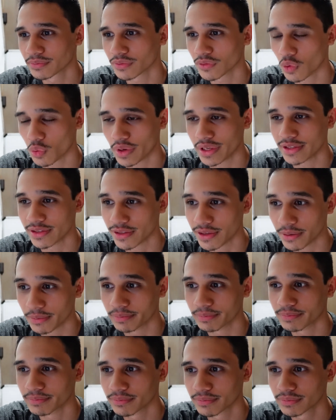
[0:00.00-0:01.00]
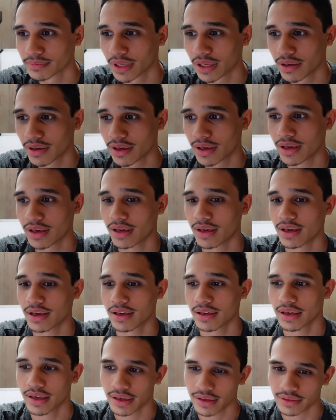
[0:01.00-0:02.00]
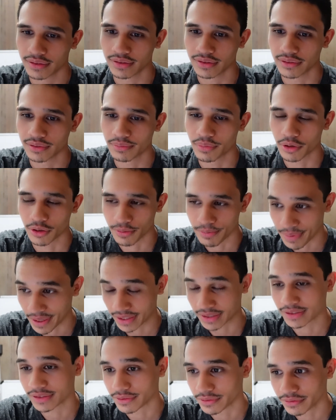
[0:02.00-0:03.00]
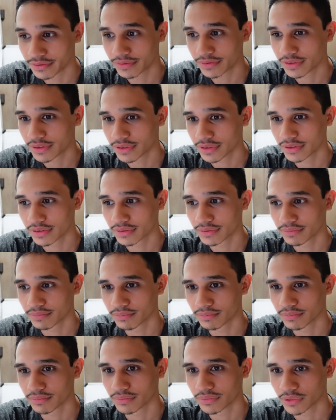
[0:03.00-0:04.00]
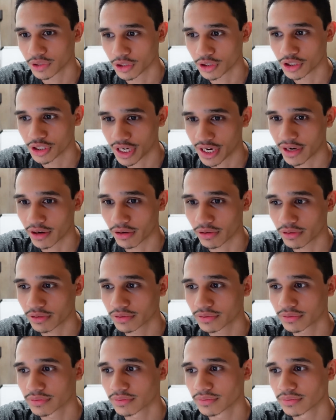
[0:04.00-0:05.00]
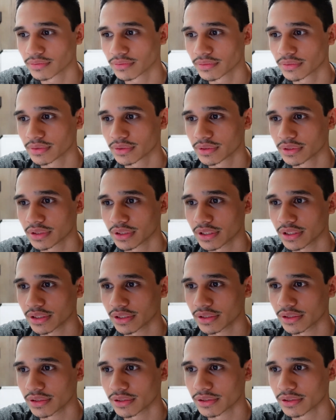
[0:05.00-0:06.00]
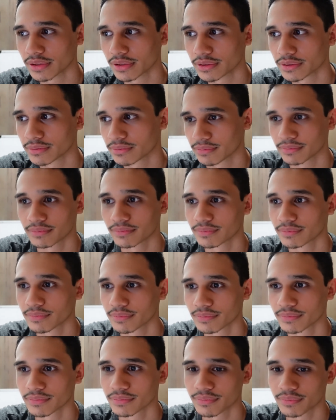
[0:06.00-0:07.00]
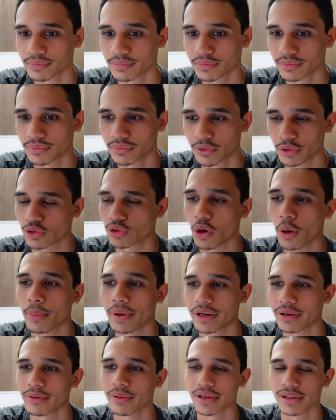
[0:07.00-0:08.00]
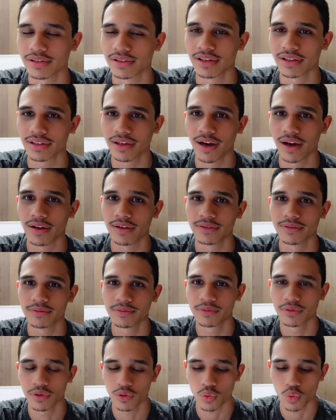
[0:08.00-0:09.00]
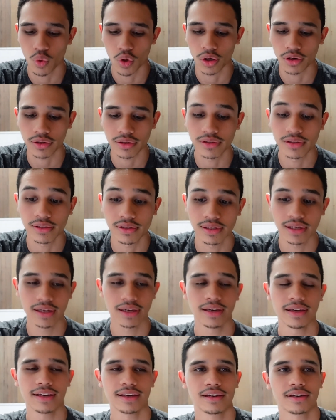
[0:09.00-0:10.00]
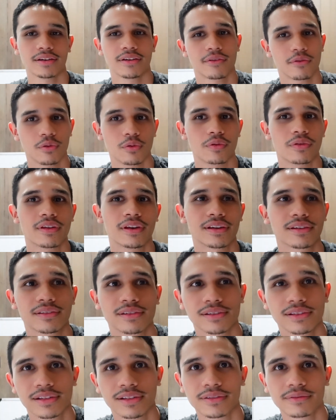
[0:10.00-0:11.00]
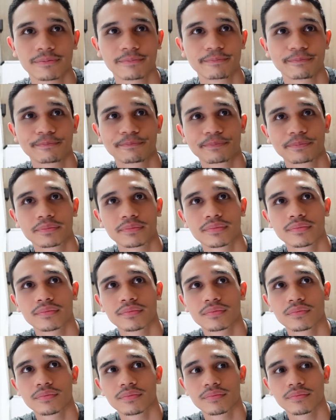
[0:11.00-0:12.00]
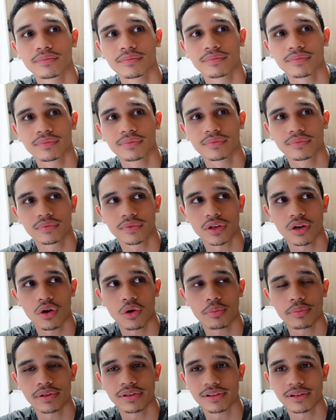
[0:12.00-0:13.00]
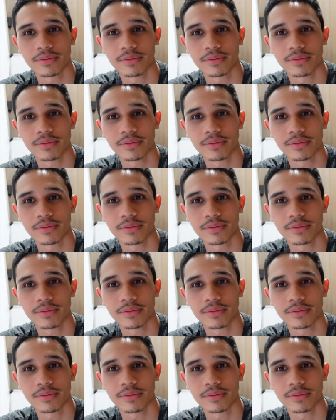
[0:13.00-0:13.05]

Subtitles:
wisdom and perspective to share. There's so many ways that God works through things and opens